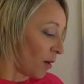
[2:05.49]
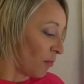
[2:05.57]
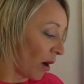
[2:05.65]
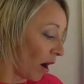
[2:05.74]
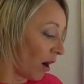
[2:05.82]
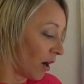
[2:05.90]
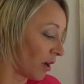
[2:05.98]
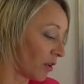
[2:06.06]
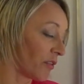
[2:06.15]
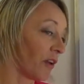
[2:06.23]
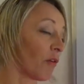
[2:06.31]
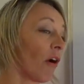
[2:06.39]
But
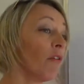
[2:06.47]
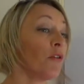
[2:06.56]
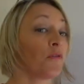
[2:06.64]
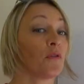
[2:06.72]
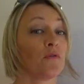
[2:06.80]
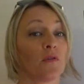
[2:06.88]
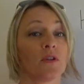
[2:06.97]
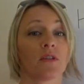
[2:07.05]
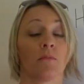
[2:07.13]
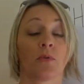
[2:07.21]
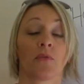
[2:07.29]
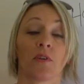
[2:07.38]
there are a few very
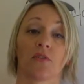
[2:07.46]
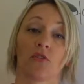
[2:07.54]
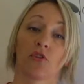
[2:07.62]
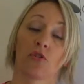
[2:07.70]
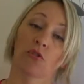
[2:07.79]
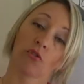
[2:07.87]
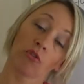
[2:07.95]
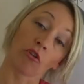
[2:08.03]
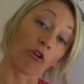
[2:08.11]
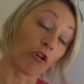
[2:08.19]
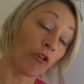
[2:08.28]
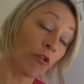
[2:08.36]
simple things that you can
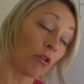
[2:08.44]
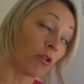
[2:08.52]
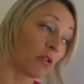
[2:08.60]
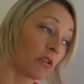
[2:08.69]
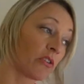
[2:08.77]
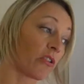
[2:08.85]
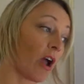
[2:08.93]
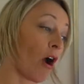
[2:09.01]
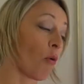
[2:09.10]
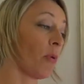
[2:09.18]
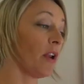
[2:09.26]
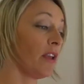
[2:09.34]
do to
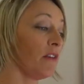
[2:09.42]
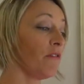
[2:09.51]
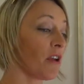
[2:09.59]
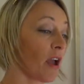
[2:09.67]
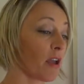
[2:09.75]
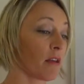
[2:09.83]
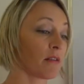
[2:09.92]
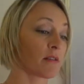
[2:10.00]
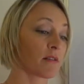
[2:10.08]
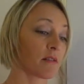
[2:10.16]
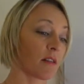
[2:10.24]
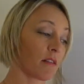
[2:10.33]
help
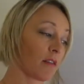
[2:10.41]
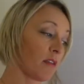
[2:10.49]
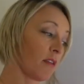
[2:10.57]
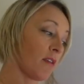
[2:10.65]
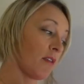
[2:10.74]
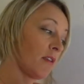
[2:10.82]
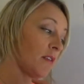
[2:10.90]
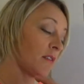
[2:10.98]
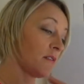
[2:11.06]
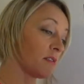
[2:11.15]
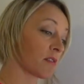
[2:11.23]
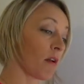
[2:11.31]
alleviate the
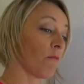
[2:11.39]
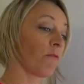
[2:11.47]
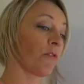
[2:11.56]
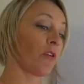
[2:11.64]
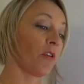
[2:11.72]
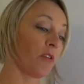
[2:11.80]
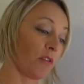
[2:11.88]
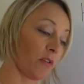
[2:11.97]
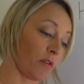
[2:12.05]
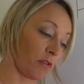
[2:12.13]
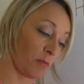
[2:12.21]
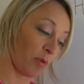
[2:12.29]
discomfort,
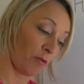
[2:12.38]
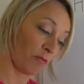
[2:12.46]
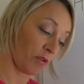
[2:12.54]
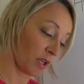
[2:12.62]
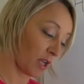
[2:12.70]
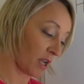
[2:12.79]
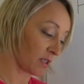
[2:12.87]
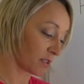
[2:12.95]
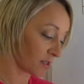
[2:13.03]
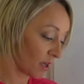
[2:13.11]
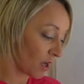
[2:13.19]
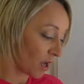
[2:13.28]
the
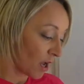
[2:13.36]
puffiness,